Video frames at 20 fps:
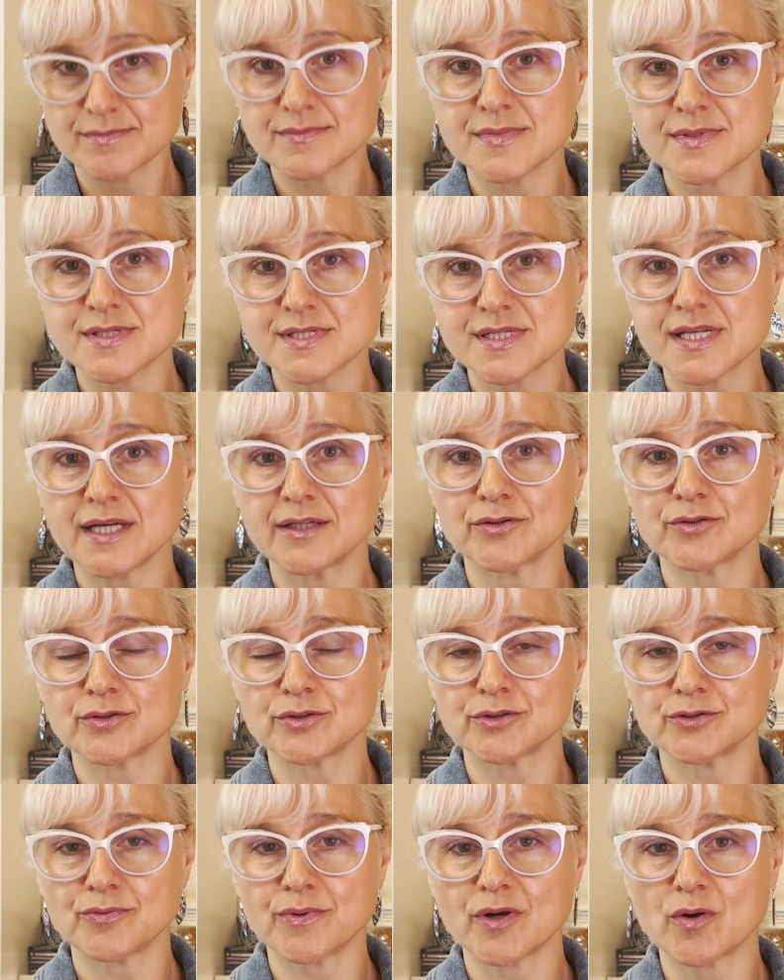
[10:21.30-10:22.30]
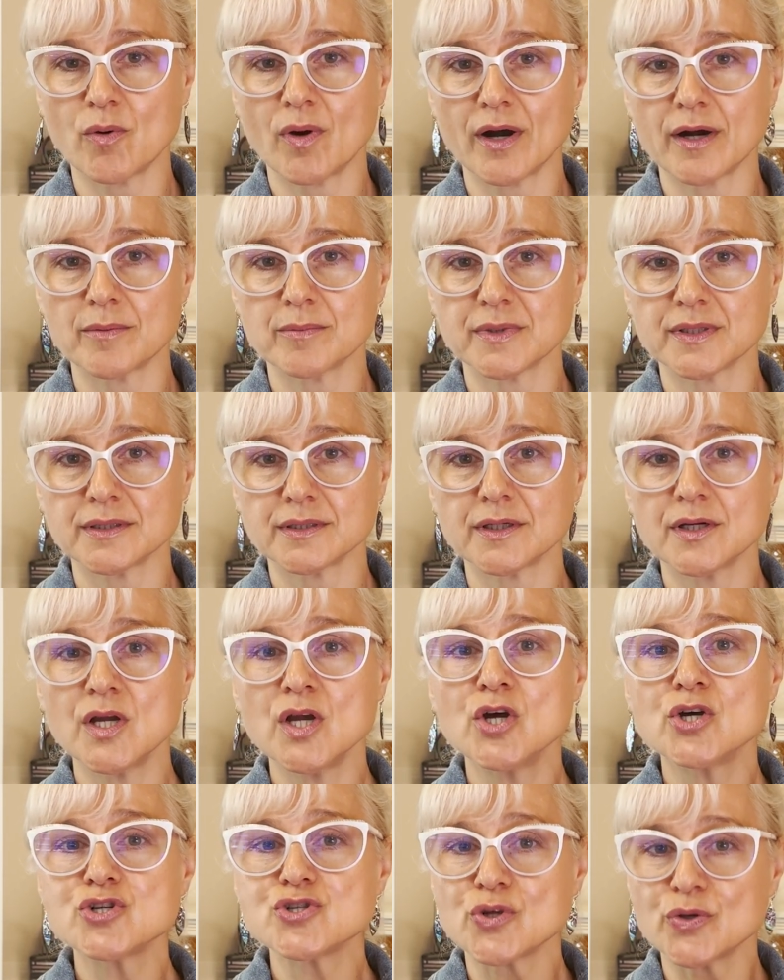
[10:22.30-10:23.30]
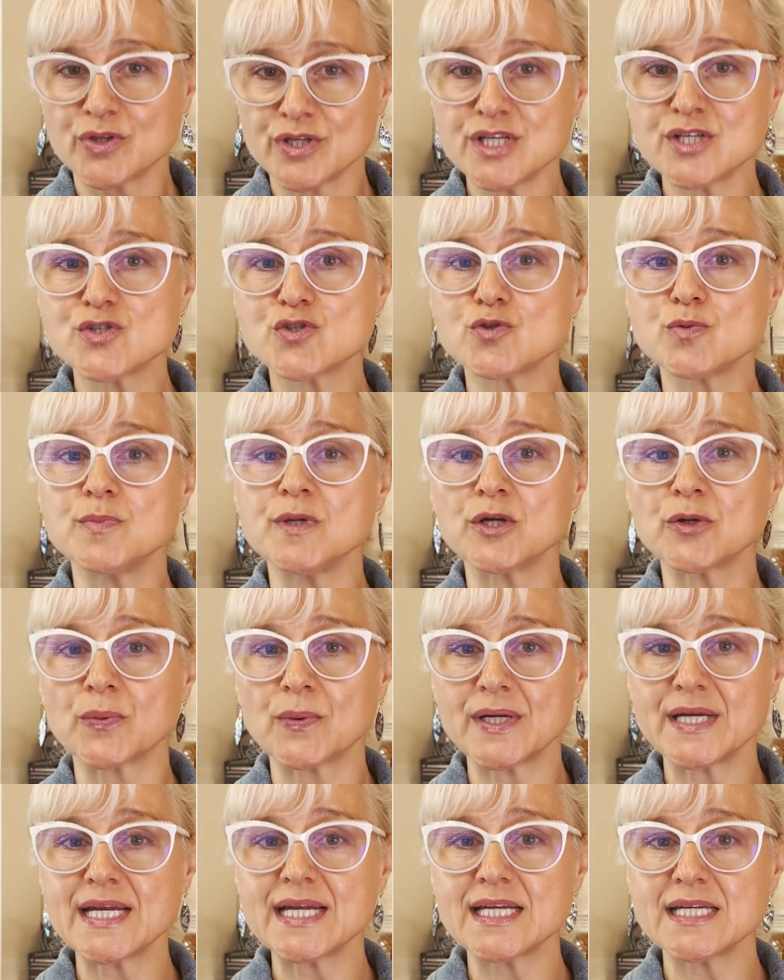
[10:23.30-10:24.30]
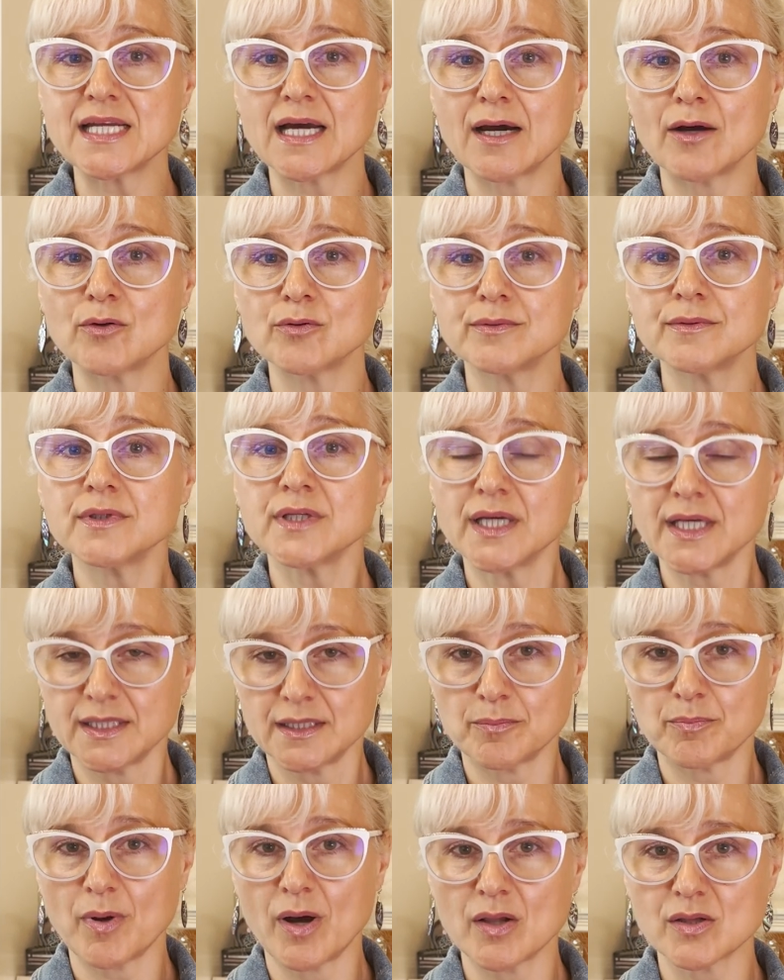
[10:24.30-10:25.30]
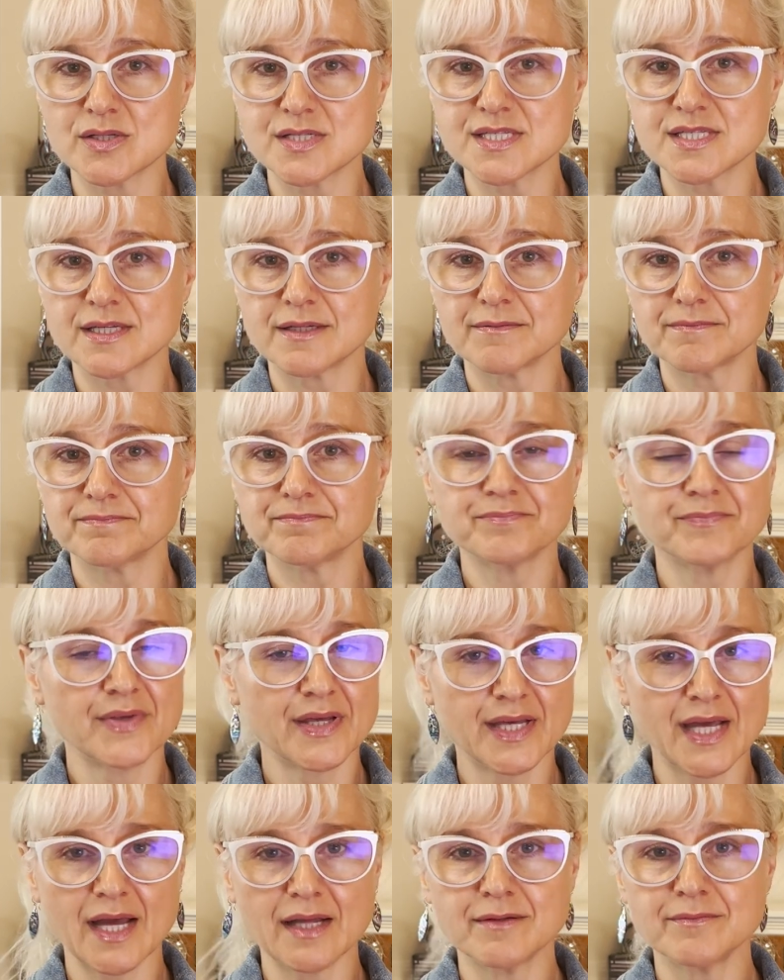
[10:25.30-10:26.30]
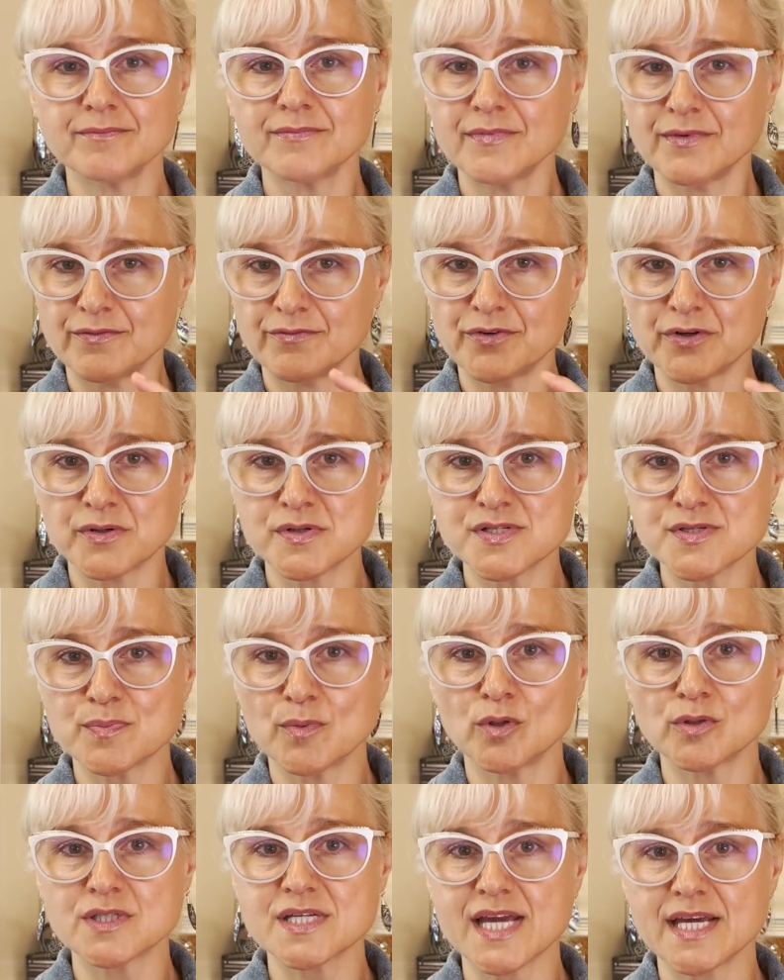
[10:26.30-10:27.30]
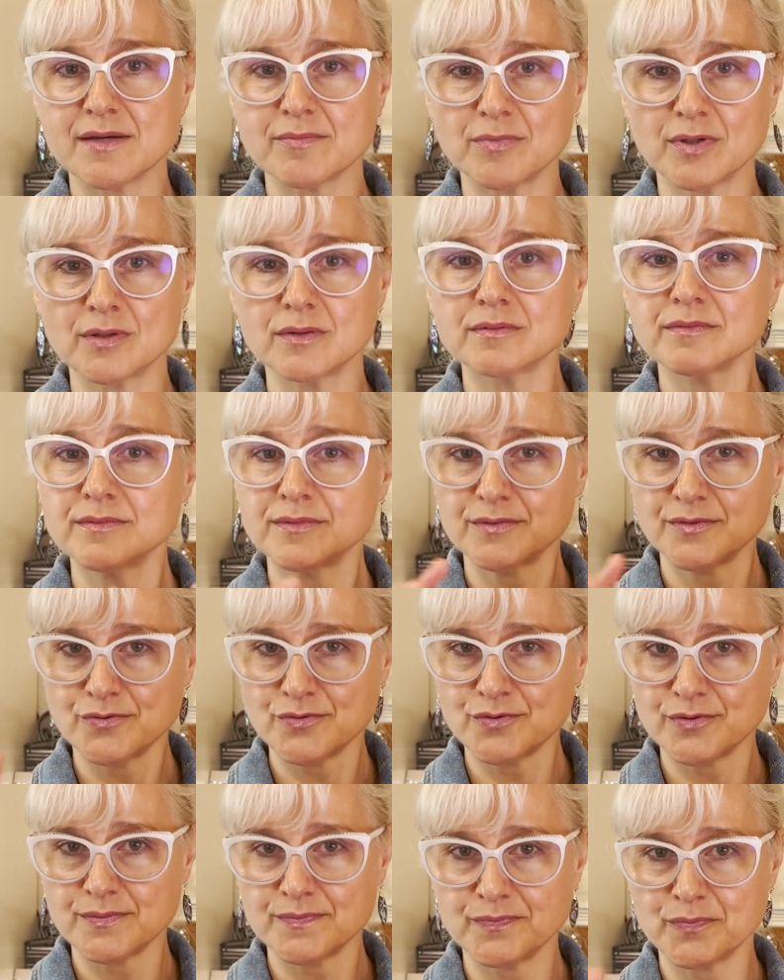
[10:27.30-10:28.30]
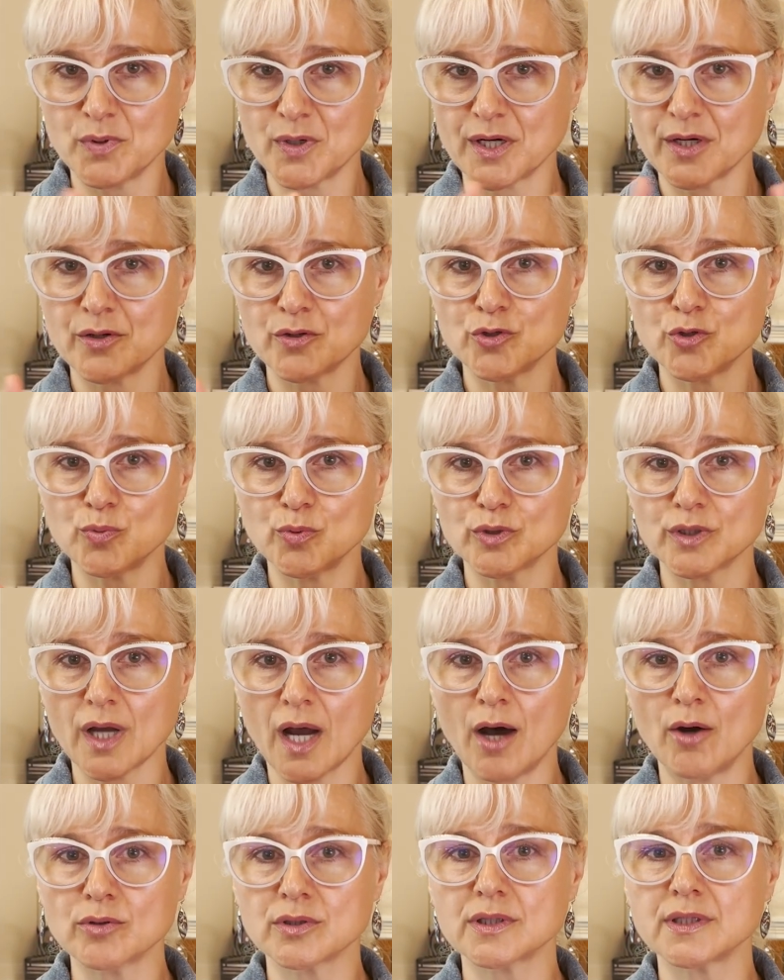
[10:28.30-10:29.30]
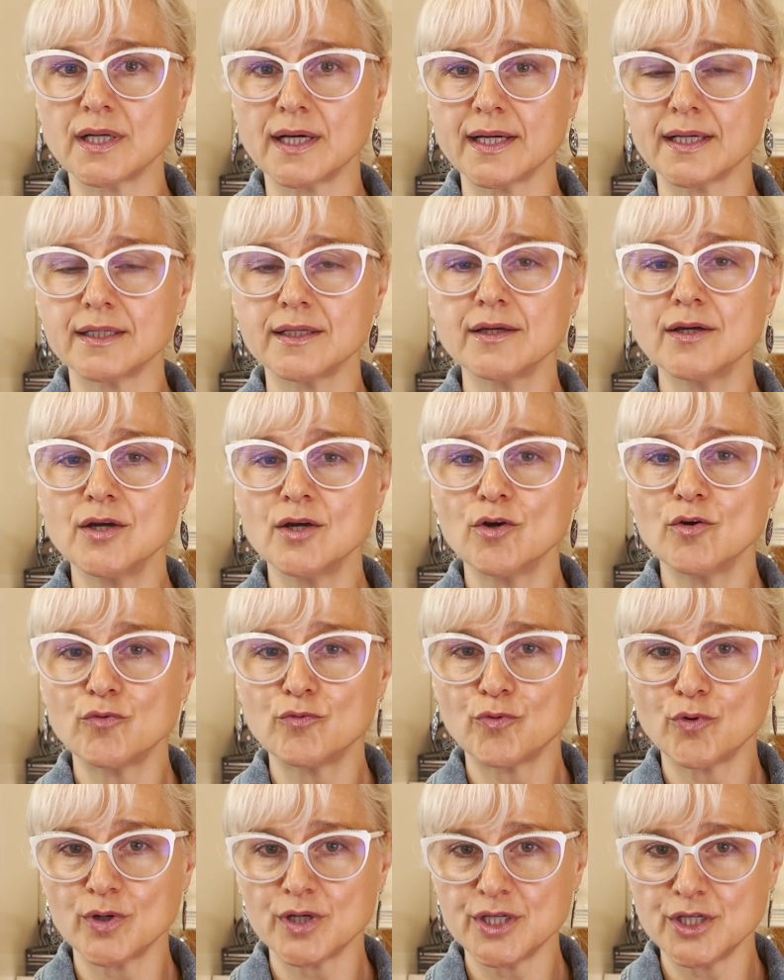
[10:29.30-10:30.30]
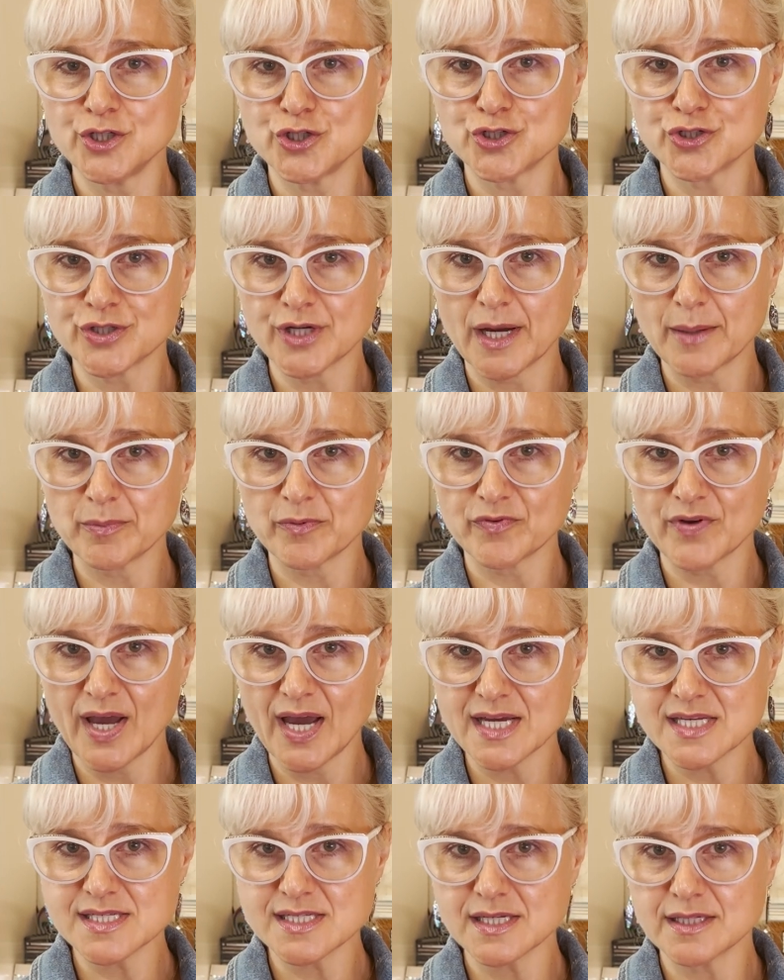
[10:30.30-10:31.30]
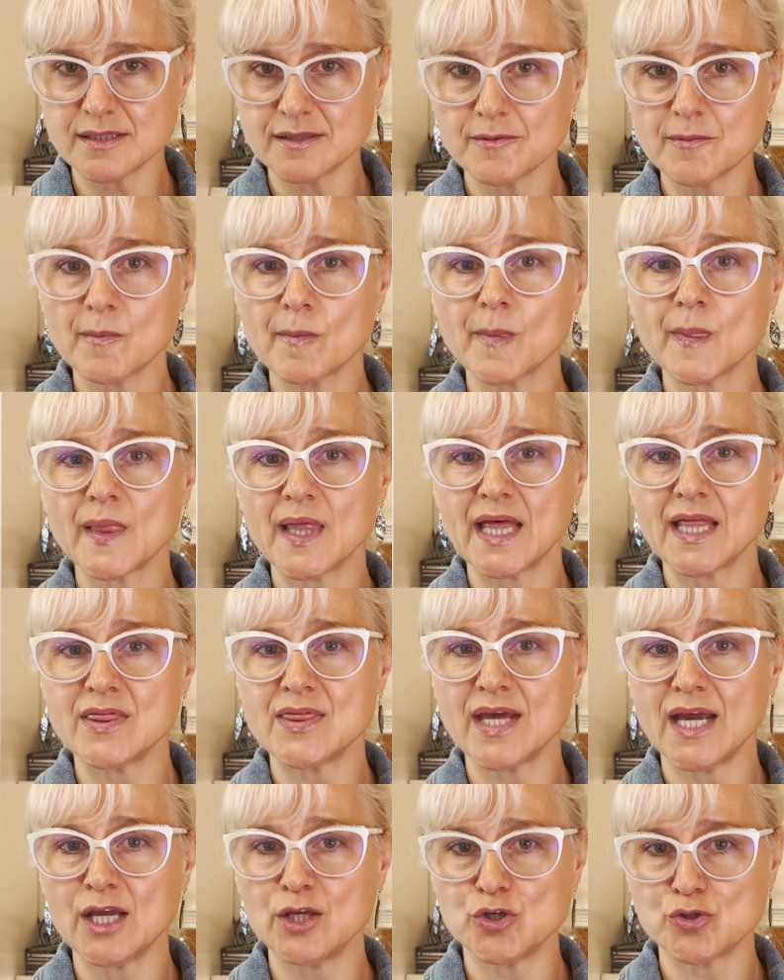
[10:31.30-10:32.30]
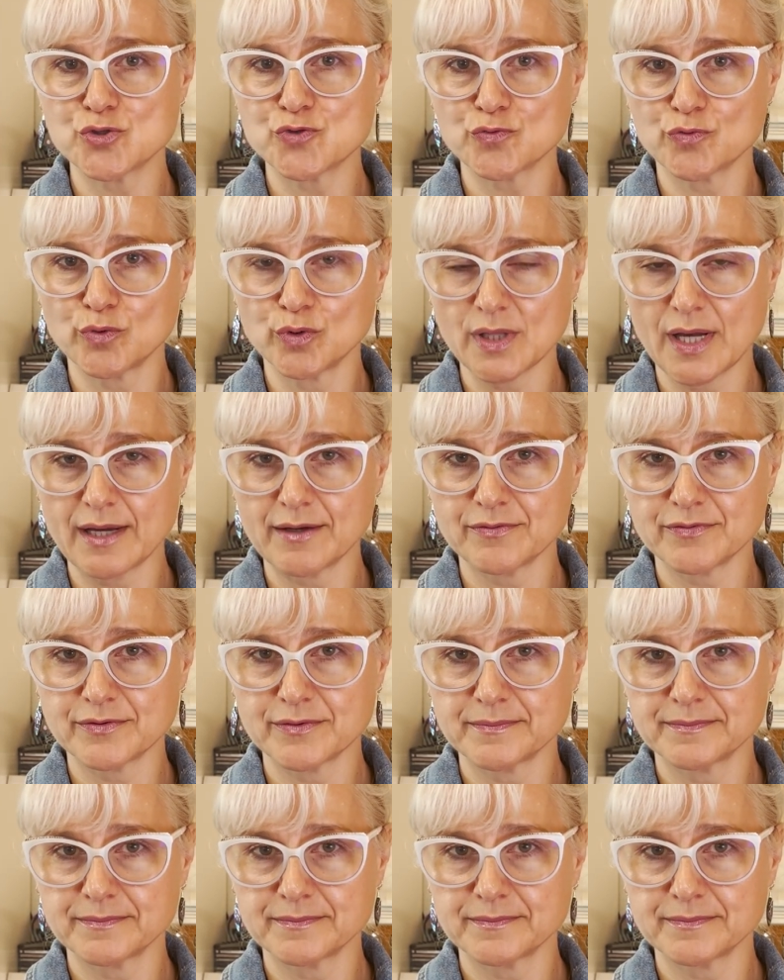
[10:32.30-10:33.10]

standard requirement. So it needs to be written down in the policy. Again, very small table where you would outline for each type of asset and their useful life.